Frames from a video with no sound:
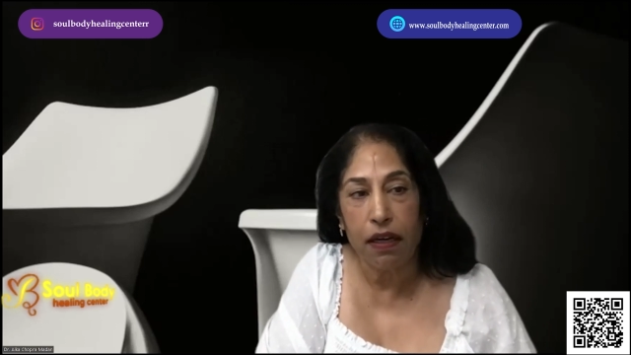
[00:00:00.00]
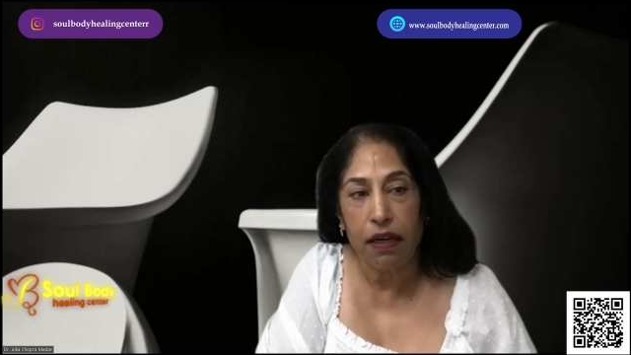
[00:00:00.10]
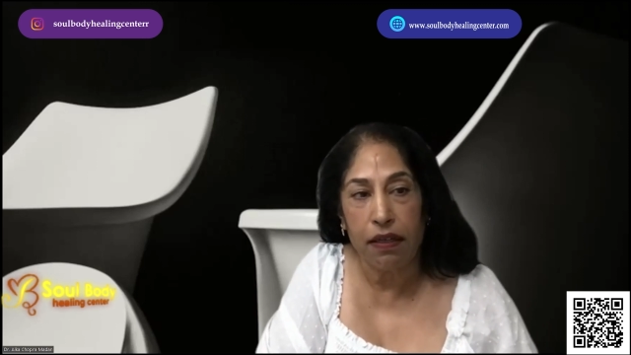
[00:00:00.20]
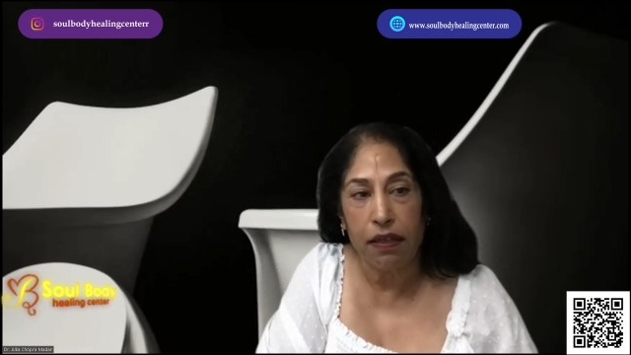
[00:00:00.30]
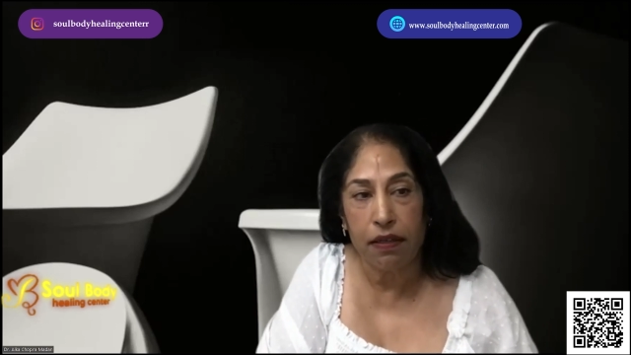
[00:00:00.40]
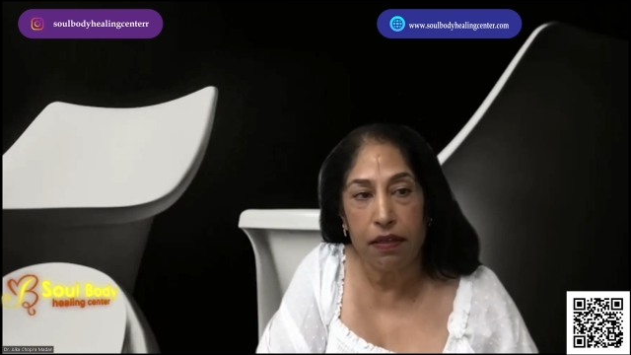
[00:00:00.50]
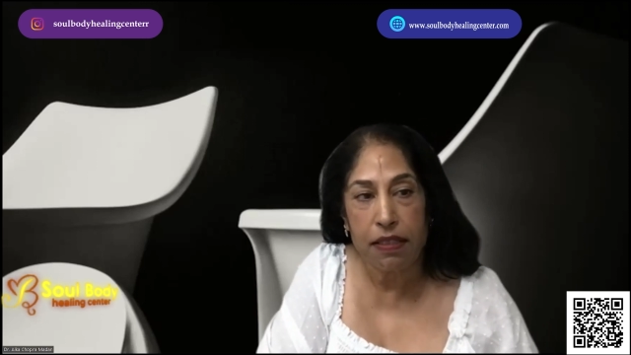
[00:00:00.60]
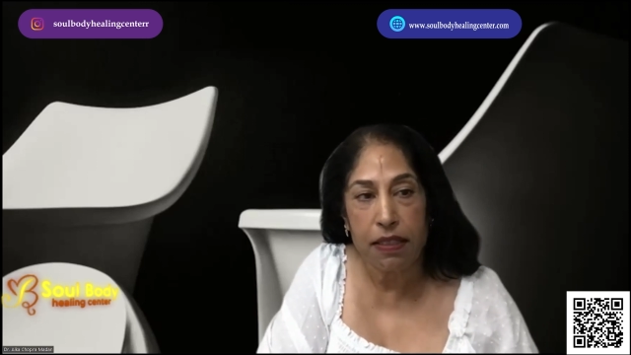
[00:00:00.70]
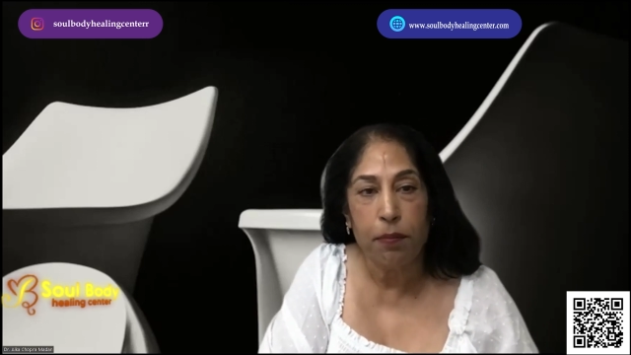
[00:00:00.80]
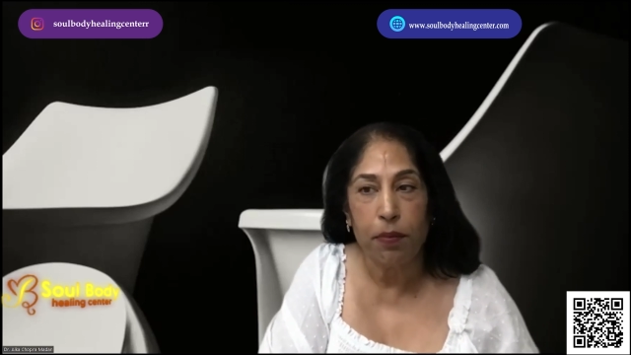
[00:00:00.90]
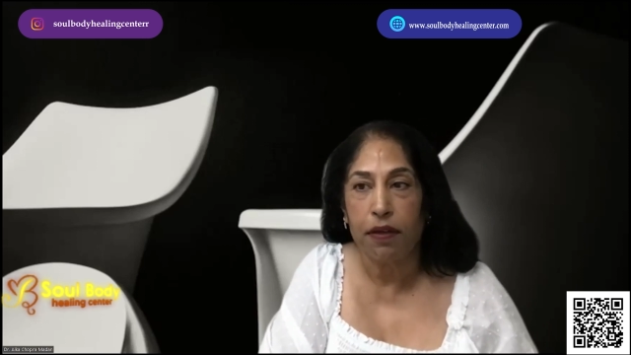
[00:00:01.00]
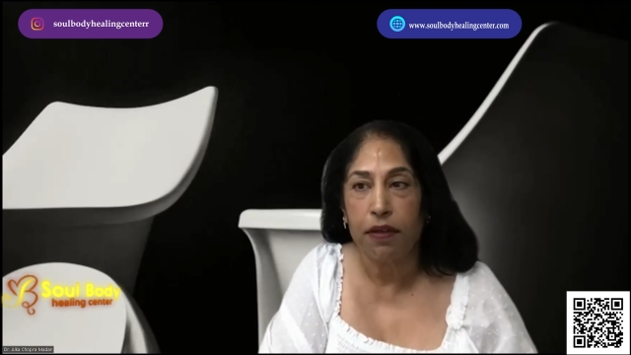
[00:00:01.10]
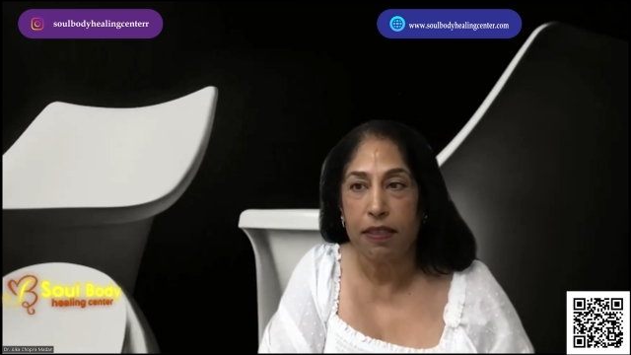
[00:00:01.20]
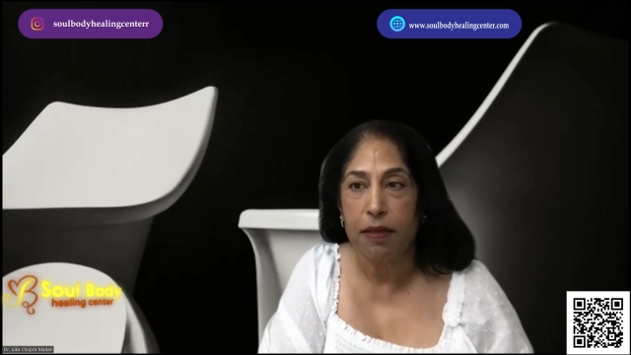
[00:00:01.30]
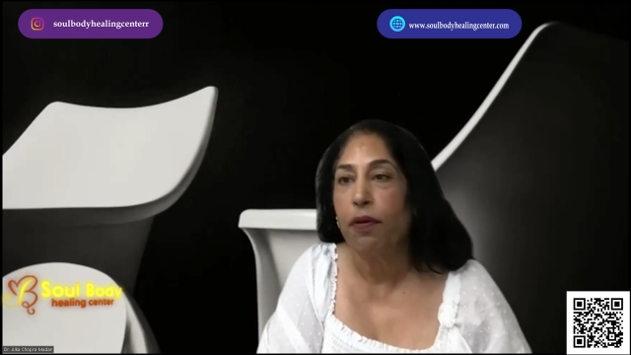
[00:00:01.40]
and simpler
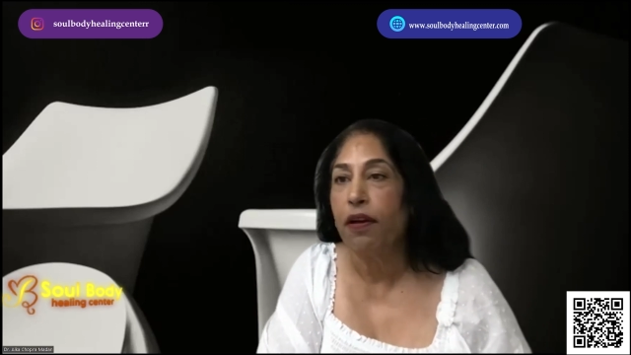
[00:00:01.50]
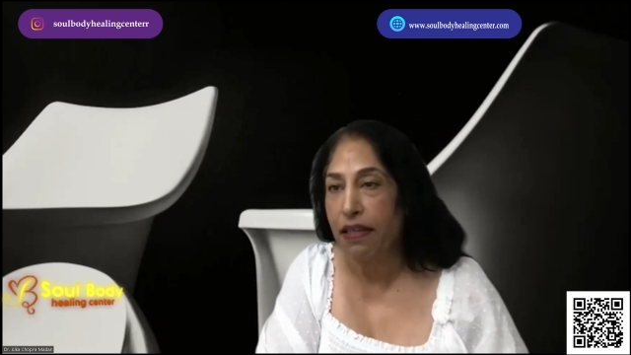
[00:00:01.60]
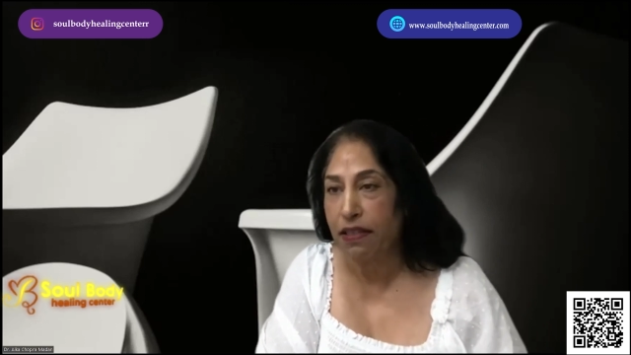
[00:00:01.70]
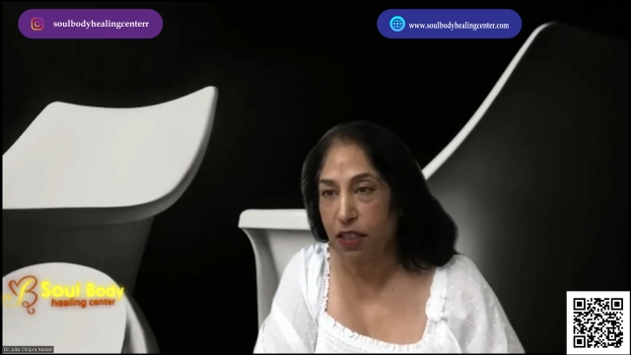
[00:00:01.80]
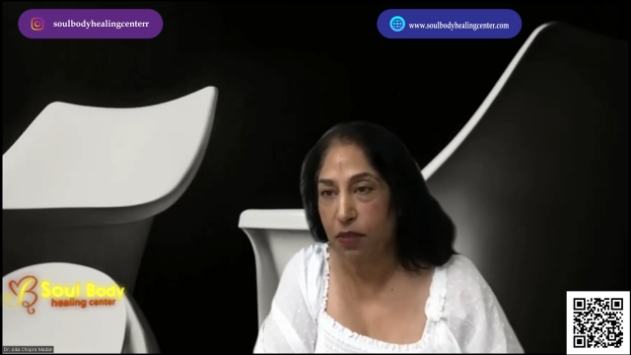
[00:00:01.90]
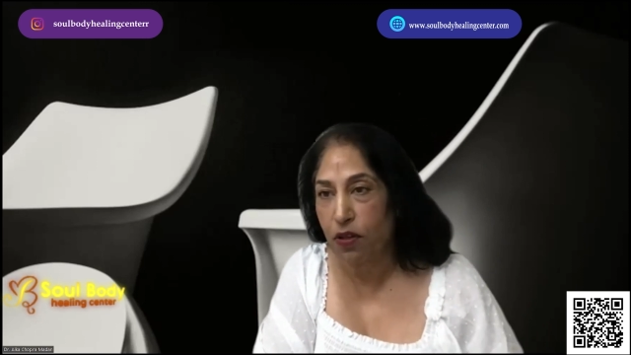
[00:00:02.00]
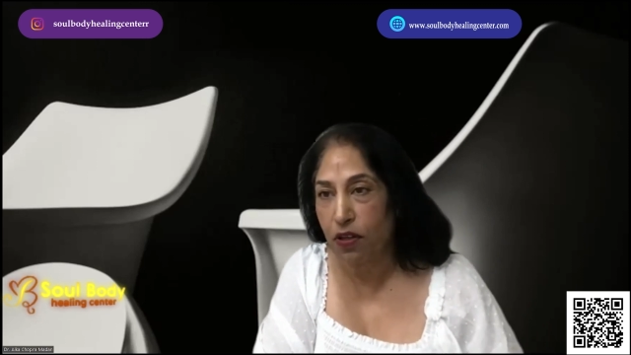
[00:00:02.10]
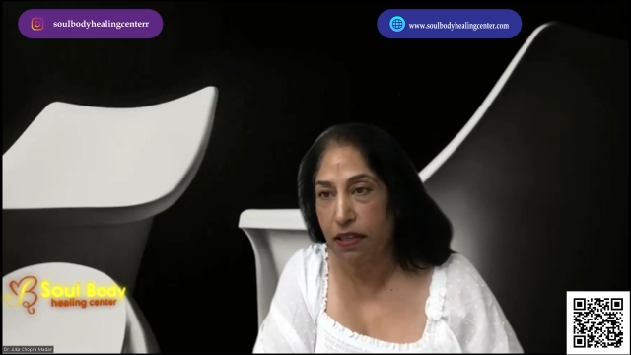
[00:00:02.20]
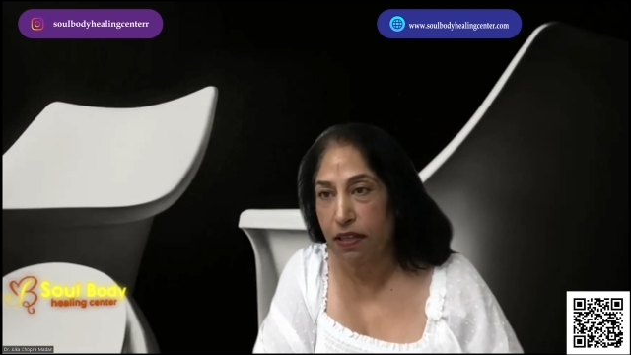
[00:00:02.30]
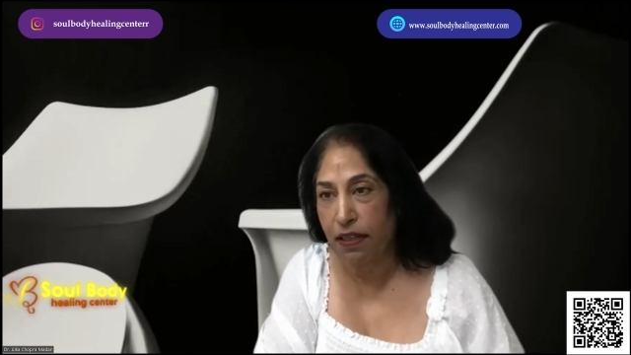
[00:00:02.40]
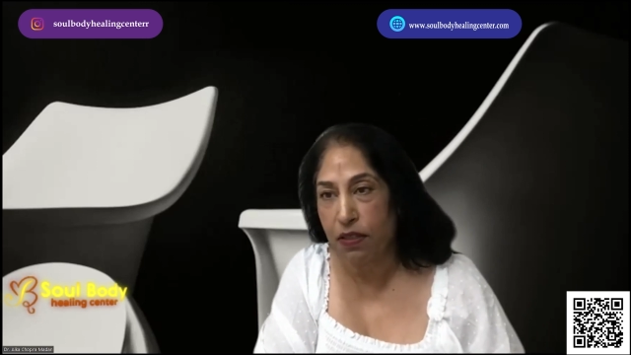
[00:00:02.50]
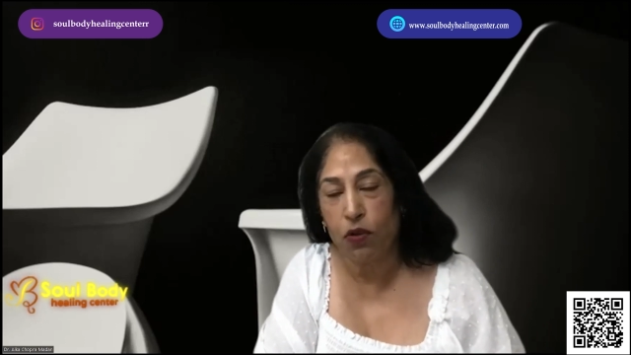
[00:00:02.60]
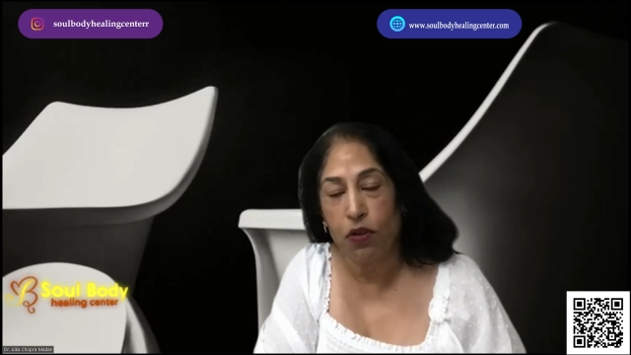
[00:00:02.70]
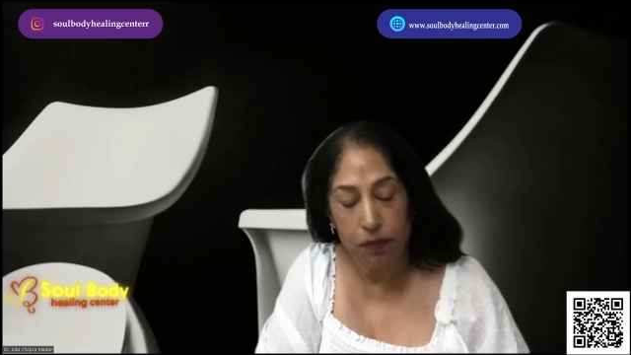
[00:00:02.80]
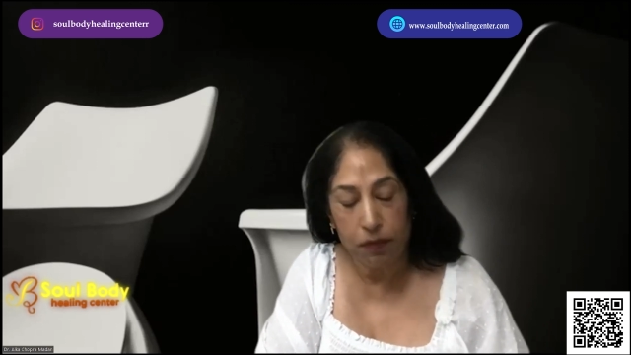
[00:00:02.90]
answers, because that is what